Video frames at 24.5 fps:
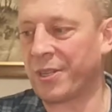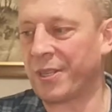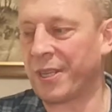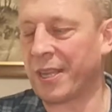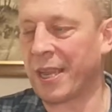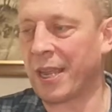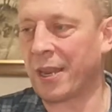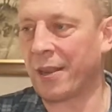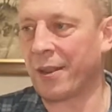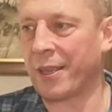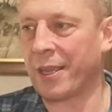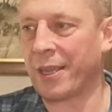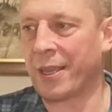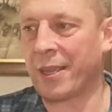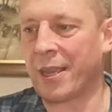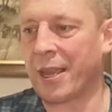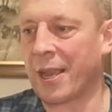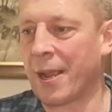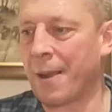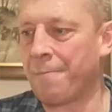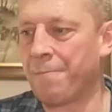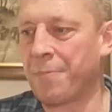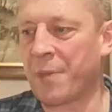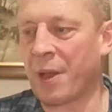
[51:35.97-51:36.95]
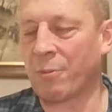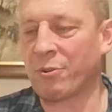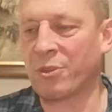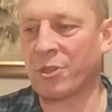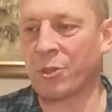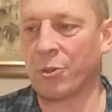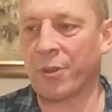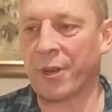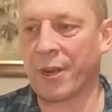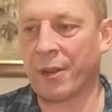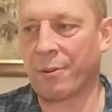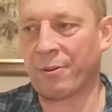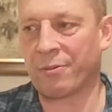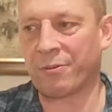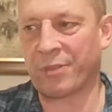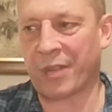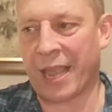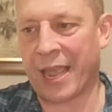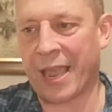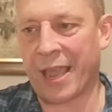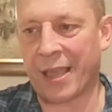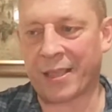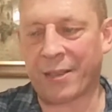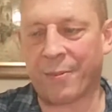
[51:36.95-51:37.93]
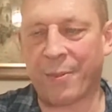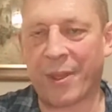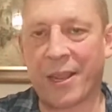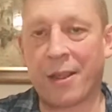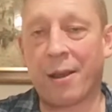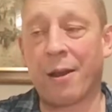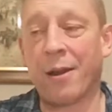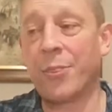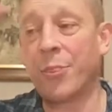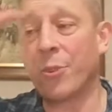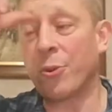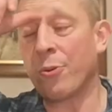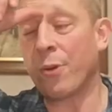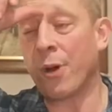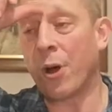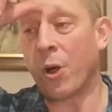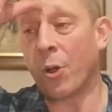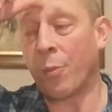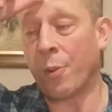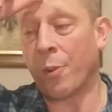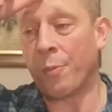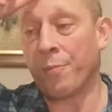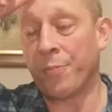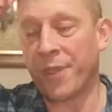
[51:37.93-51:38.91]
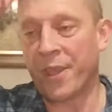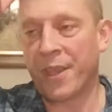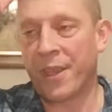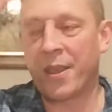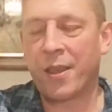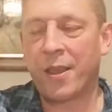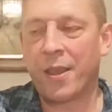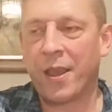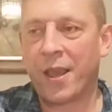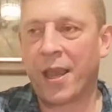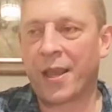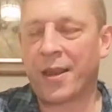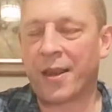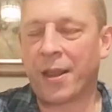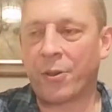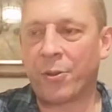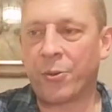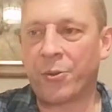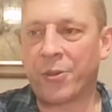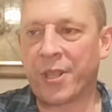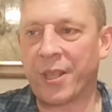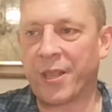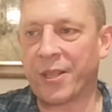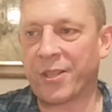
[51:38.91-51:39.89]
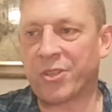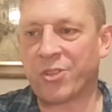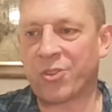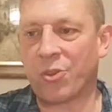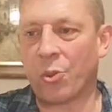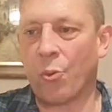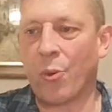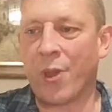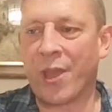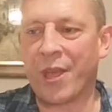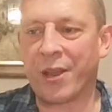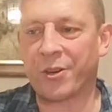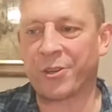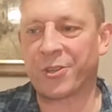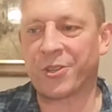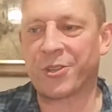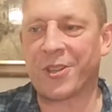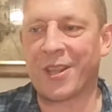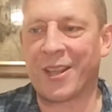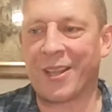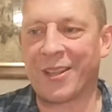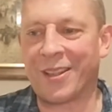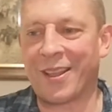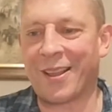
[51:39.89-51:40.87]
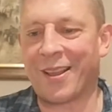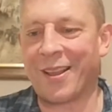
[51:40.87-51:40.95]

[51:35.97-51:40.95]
You can I was looking at, it was a Hector McAndrew album, and I looked at the slow airs that